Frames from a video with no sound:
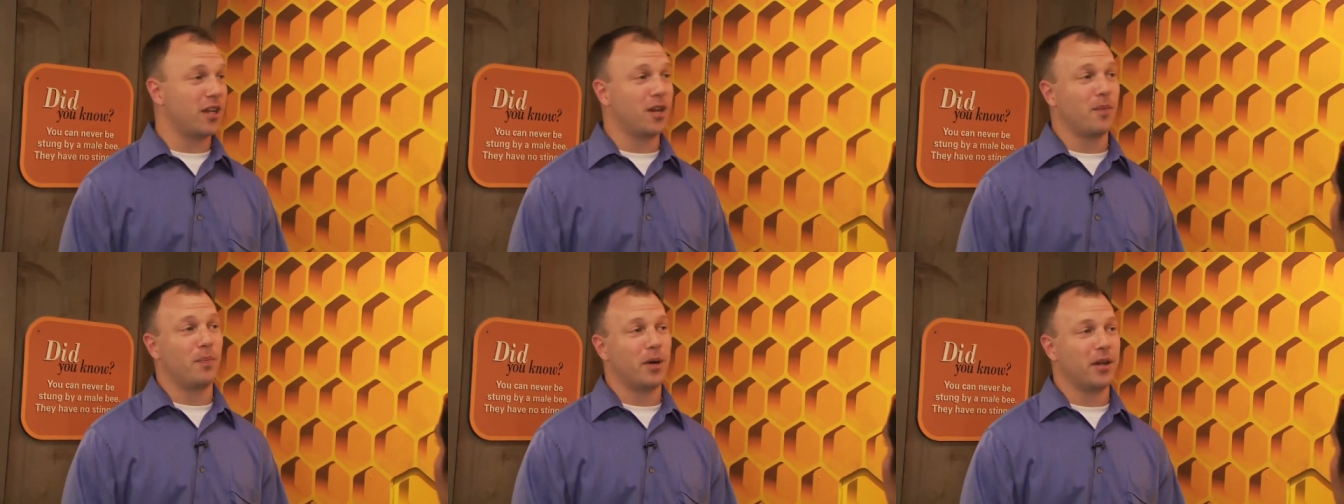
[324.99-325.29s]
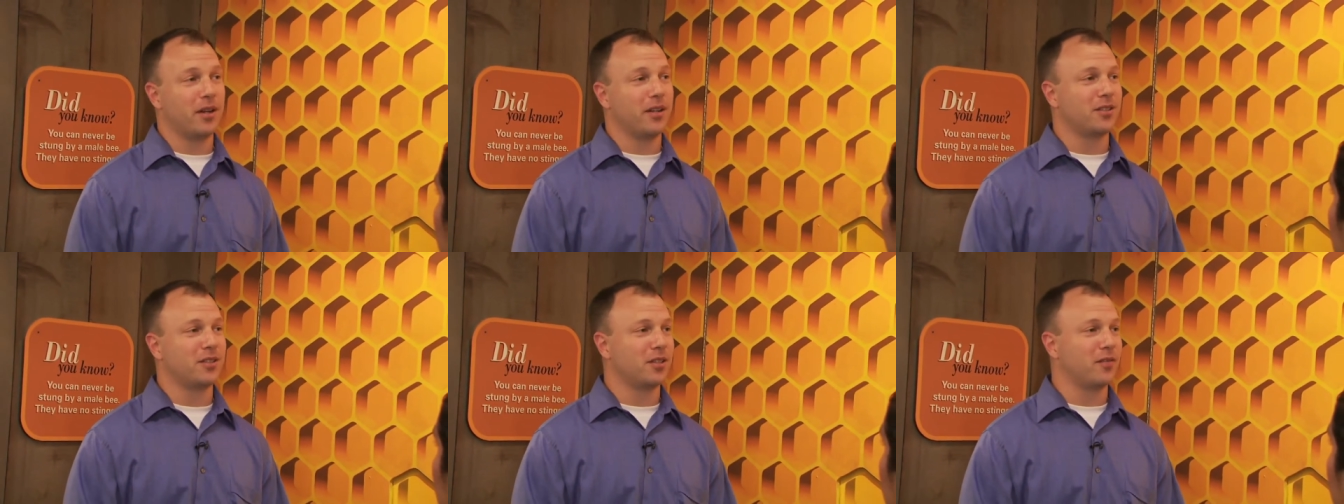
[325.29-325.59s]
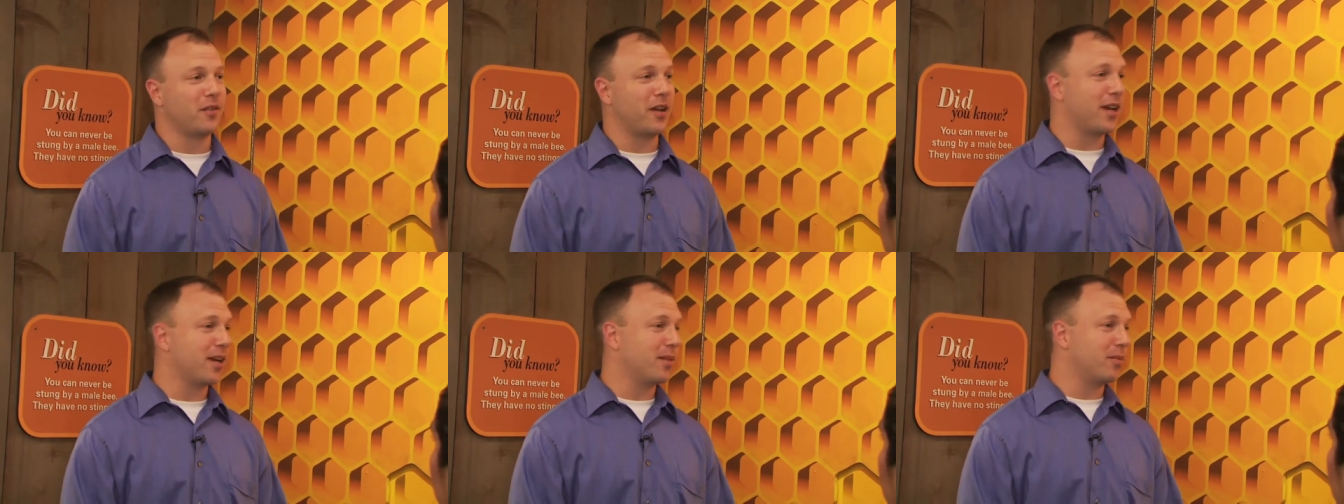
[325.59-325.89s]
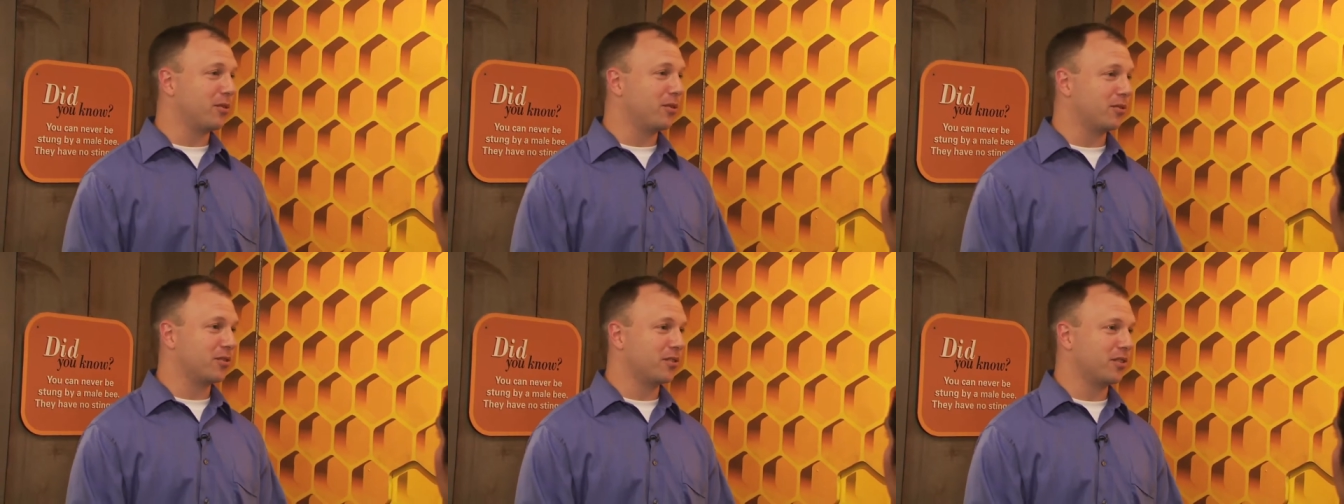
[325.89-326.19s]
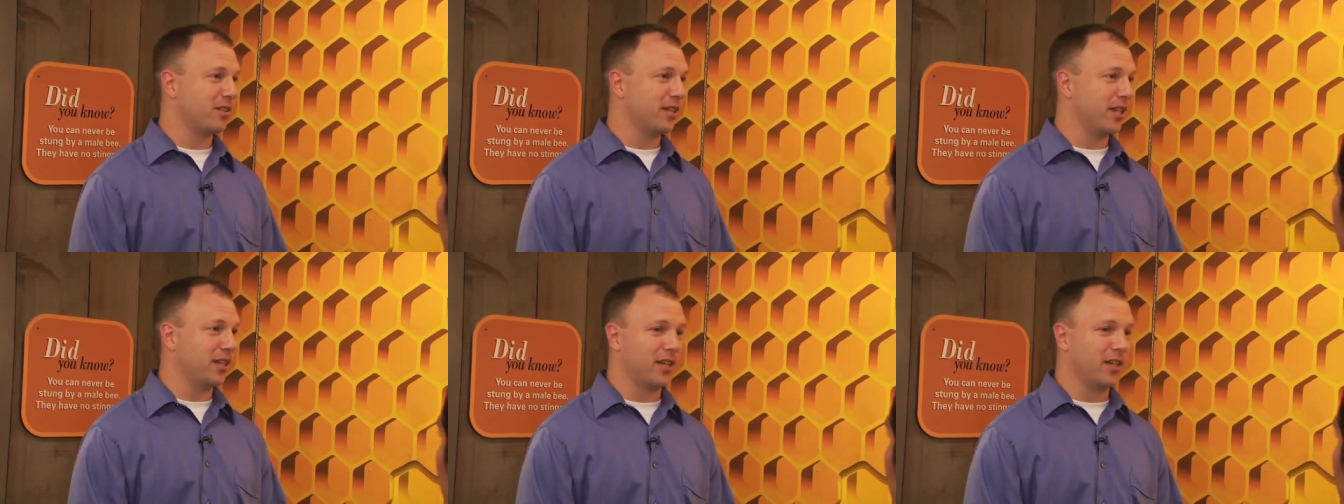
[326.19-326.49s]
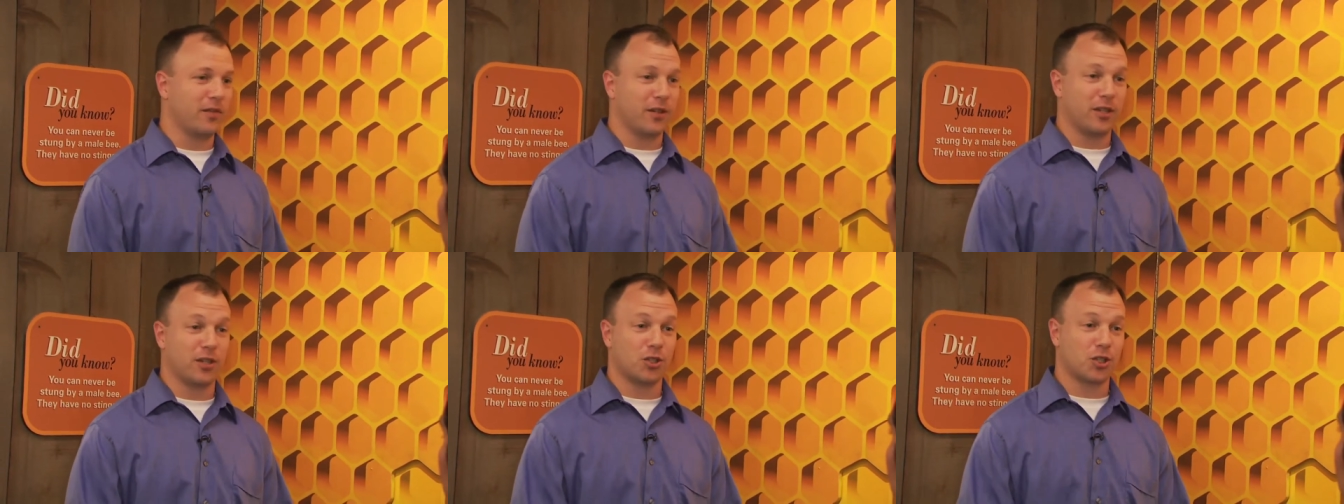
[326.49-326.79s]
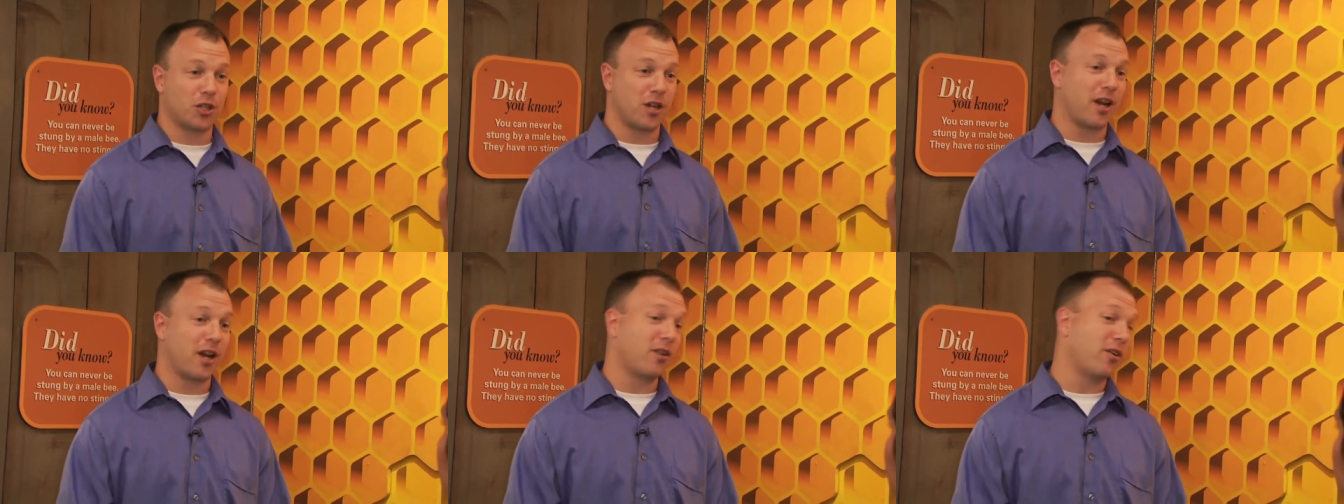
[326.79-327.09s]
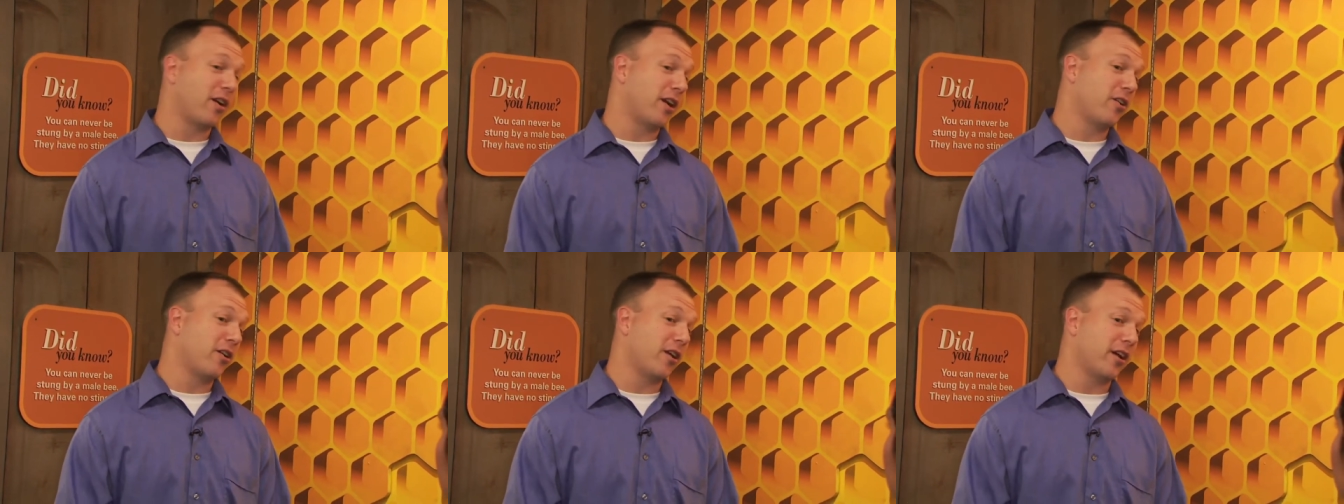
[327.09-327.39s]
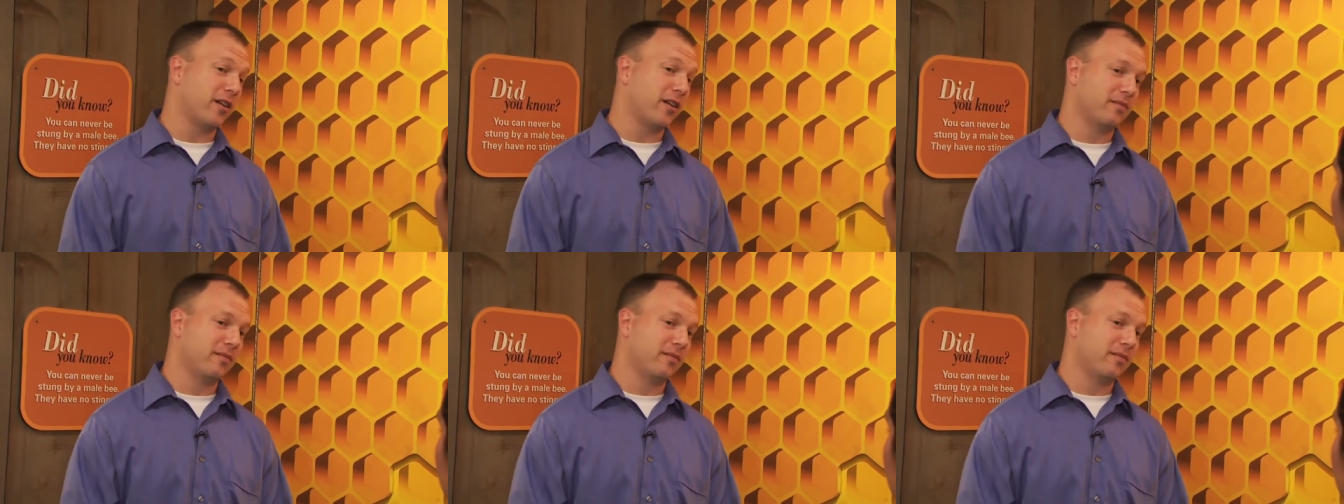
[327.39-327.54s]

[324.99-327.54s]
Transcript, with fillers: and abundance of animals that live in the Chicago area.